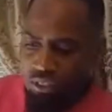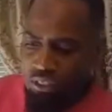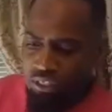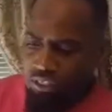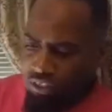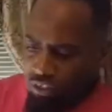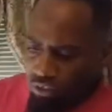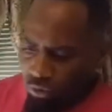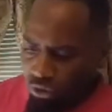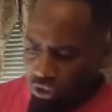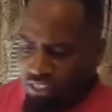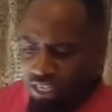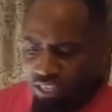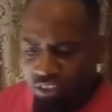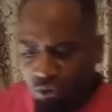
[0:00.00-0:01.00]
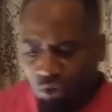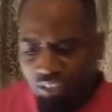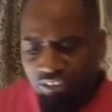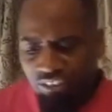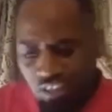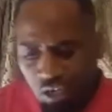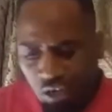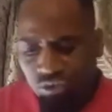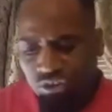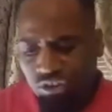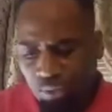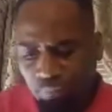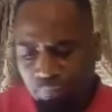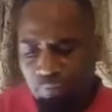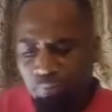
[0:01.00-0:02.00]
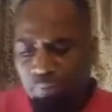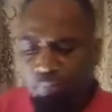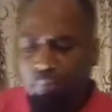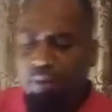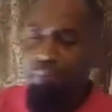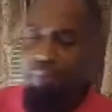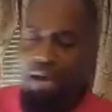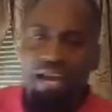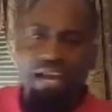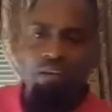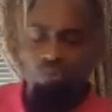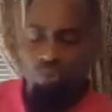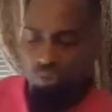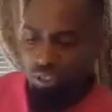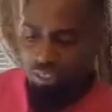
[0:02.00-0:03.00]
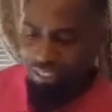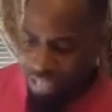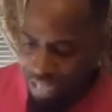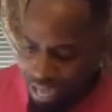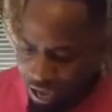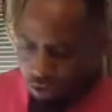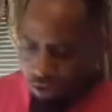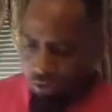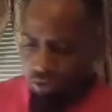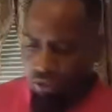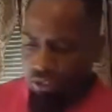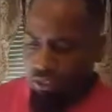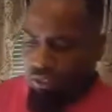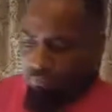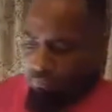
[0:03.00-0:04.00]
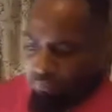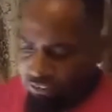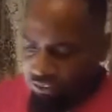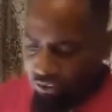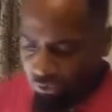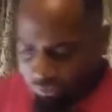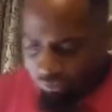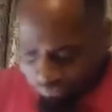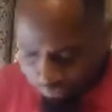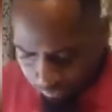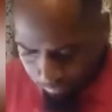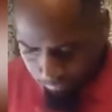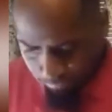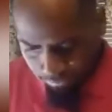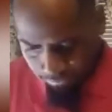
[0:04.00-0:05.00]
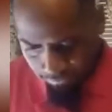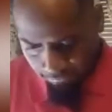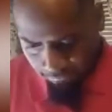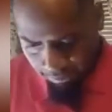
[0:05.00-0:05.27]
in other words, I know I saw something, but my mind won't allow me to accept it.